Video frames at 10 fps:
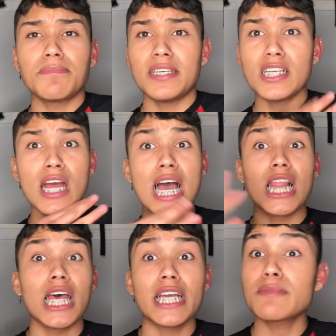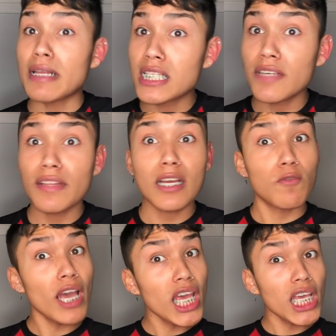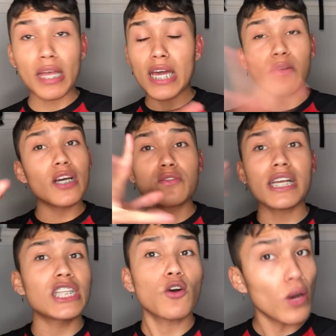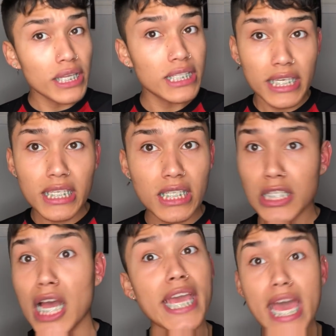these are hella expensive. Like, what? I don't got those kind of coins, sis. Not